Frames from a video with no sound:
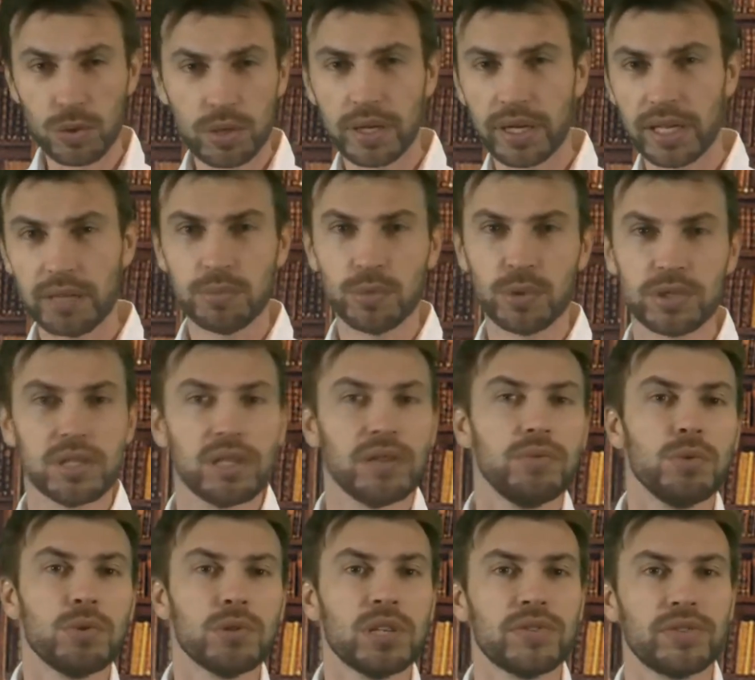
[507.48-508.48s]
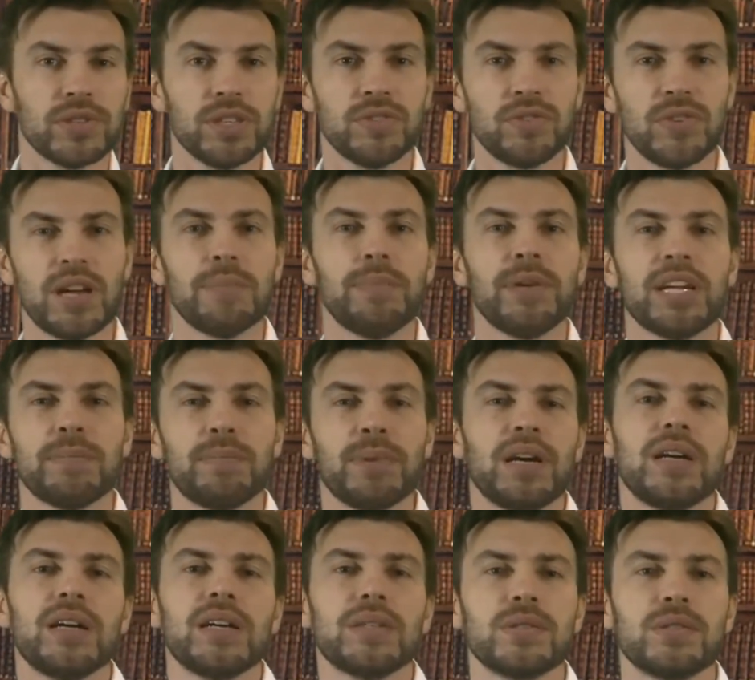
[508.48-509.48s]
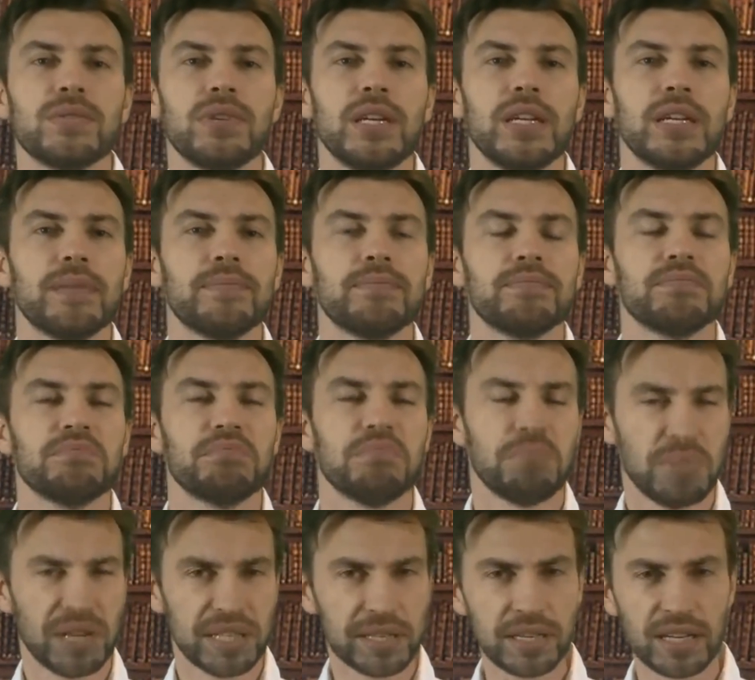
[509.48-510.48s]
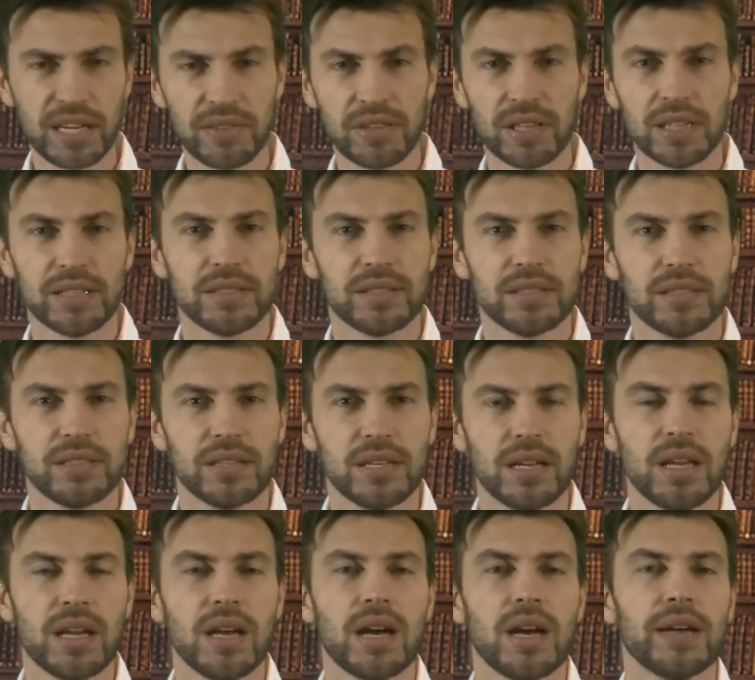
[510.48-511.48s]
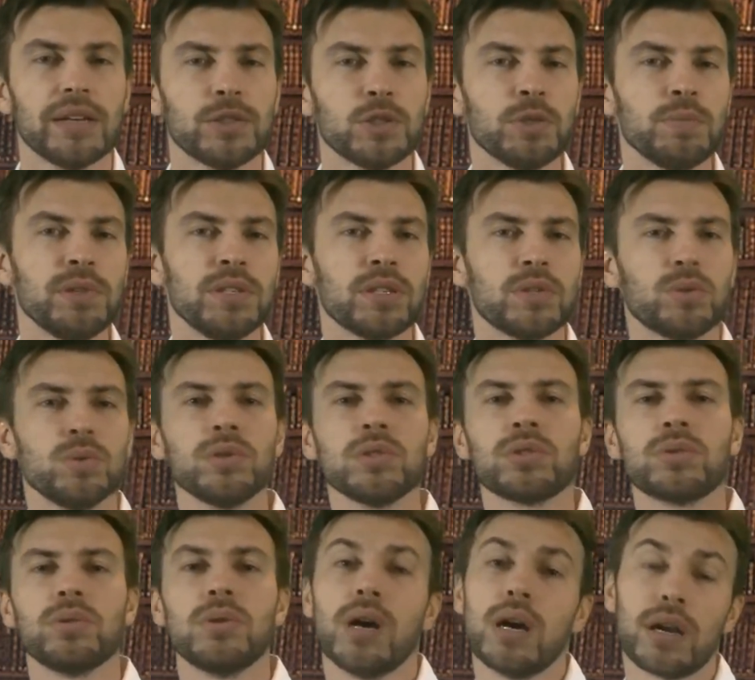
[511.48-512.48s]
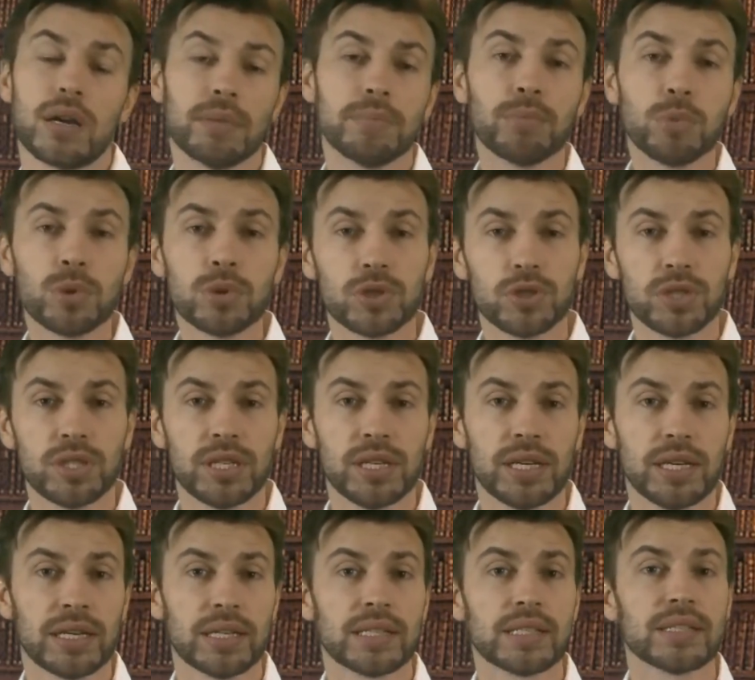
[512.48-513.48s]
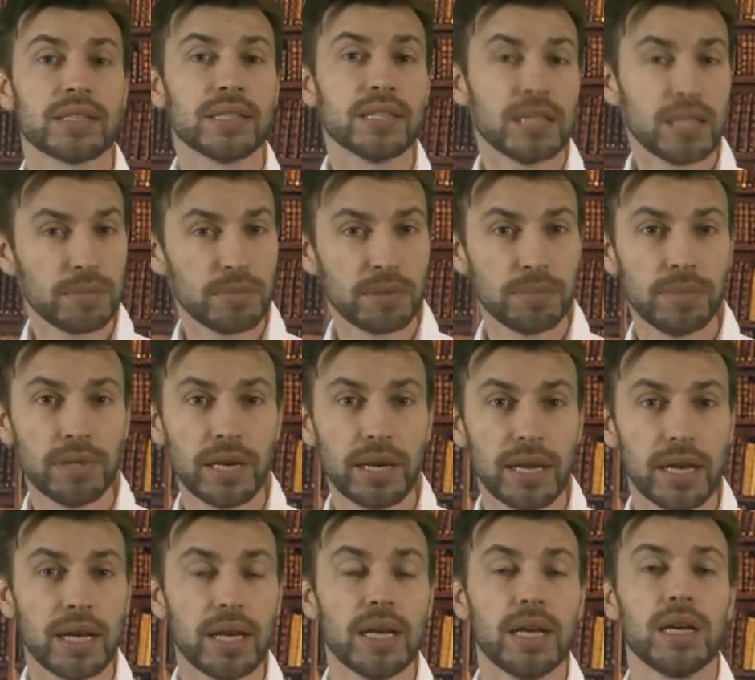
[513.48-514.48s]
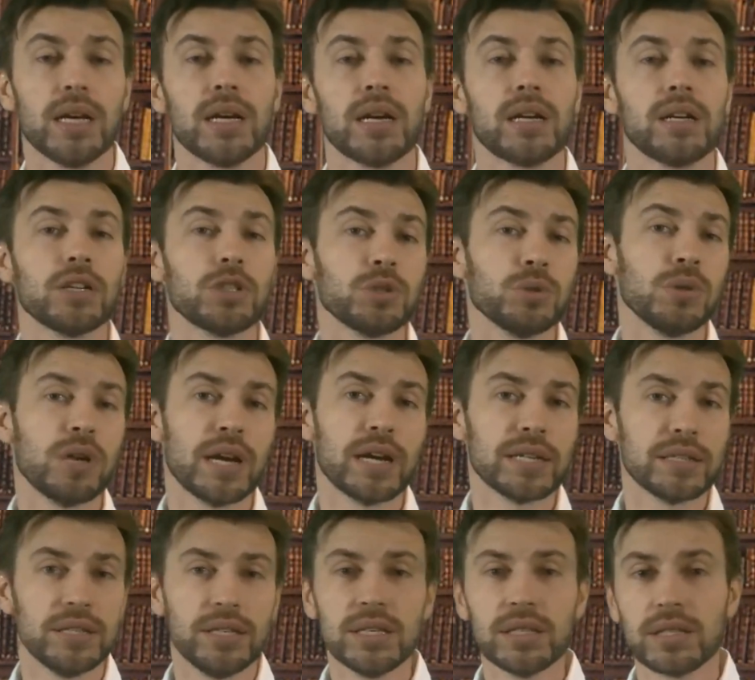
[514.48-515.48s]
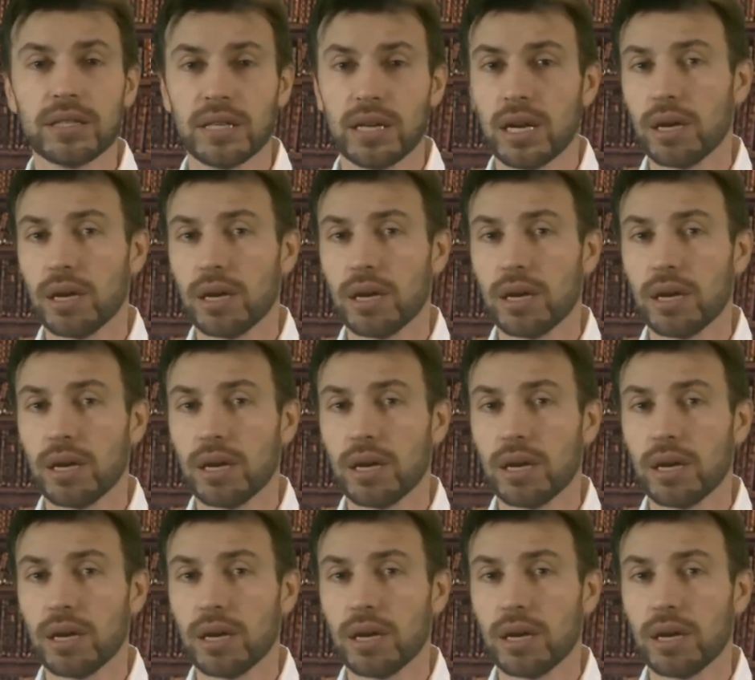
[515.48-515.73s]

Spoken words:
They showed him many factories. He liked it, especially that the workers were well fed and clean, dressed.